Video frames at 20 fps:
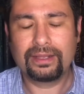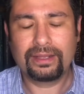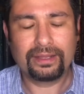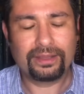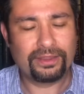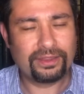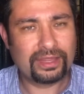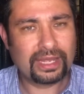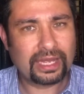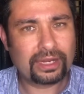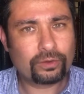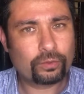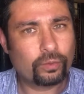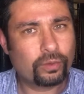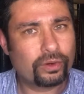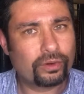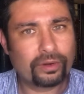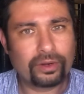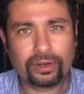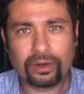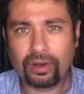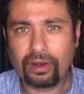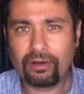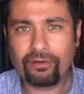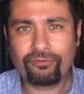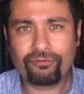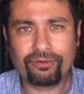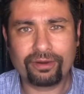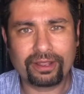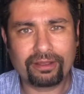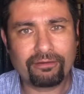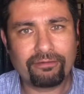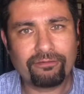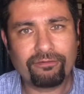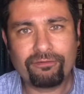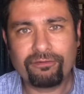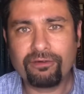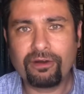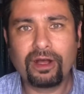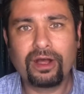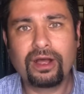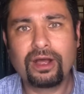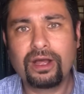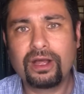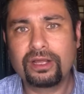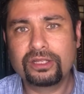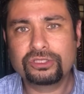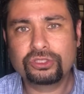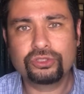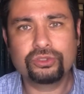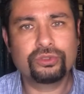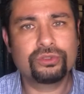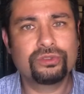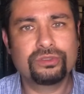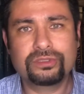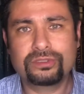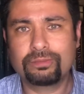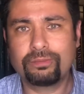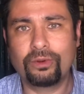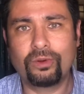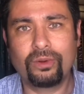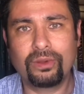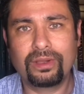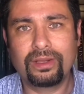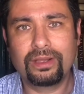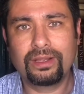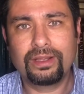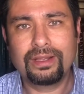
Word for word: that were an offering far too small.